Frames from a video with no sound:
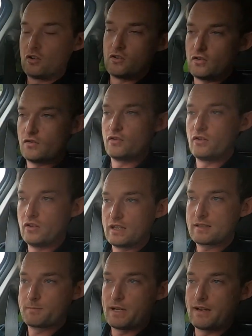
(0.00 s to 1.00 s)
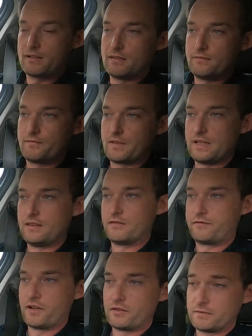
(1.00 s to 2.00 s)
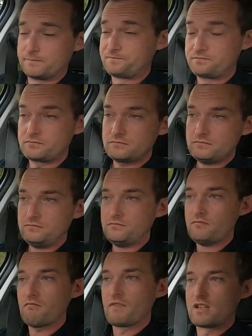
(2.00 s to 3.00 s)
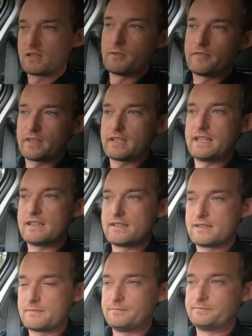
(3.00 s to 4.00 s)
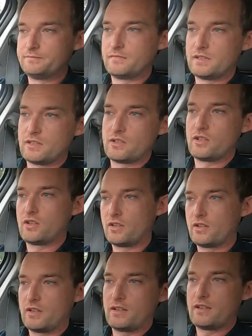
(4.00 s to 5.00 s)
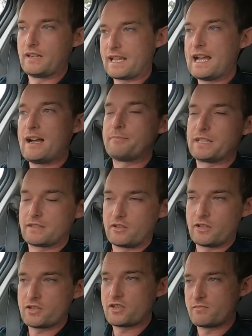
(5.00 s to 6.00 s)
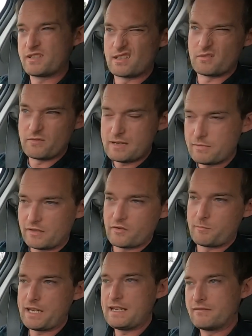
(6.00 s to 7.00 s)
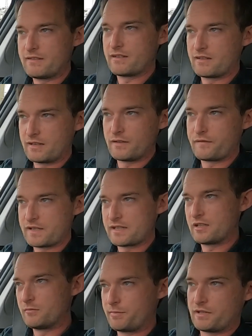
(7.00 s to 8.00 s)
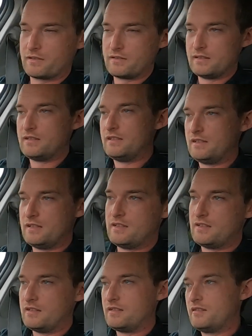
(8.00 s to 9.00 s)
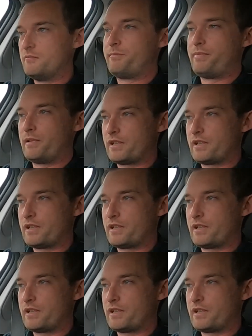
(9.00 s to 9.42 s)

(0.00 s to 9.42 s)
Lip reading: do through this panel in the front. Some of it is like a haptic touch, which is a wee bit of a pain rather than a physical button, but